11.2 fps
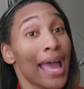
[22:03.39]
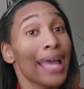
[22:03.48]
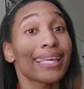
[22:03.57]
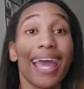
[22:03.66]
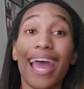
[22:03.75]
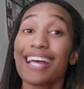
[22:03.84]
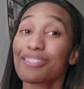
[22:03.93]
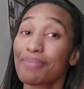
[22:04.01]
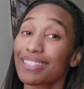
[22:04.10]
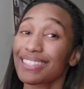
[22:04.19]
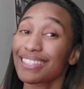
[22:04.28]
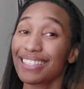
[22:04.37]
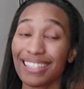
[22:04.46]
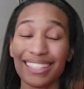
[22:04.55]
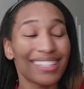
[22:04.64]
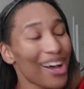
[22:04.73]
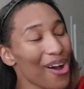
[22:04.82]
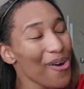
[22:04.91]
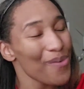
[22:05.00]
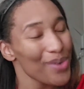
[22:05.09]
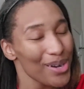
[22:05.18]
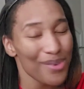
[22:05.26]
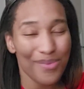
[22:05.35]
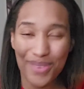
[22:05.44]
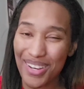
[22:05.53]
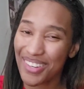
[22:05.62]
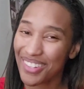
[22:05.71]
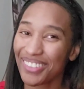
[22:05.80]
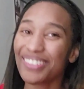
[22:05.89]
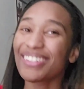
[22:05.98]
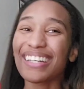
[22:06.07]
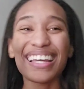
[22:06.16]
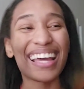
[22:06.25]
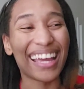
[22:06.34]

Cash made the cookie go woo woo.